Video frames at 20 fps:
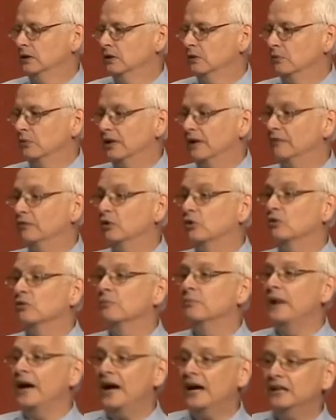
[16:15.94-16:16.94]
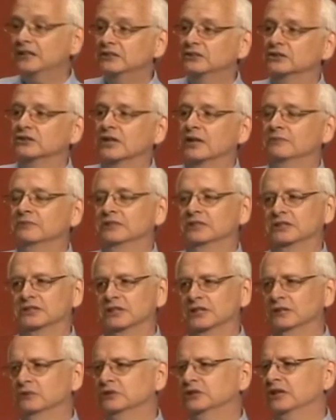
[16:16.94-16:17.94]
we have local pastors. I
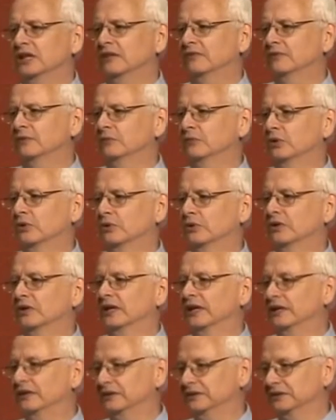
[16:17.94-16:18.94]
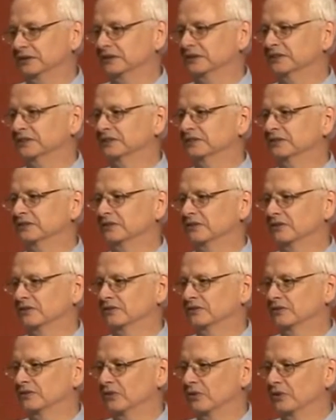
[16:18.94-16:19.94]
distinguish that from local elders,
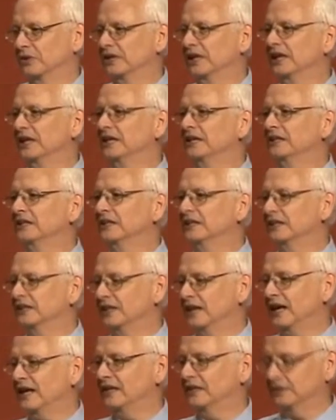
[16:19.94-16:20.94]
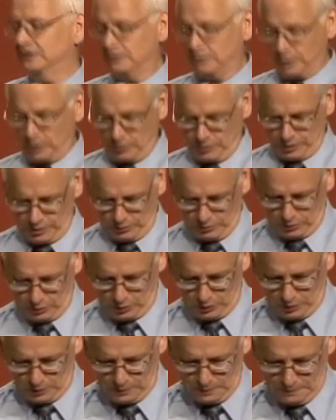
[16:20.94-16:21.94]
ordained in that as a permanent
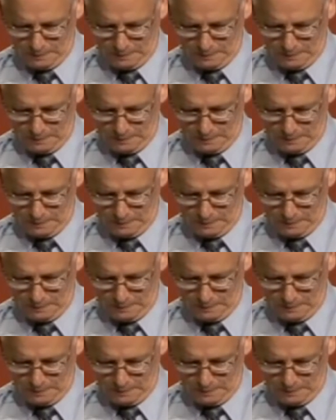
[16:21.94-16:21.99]
role.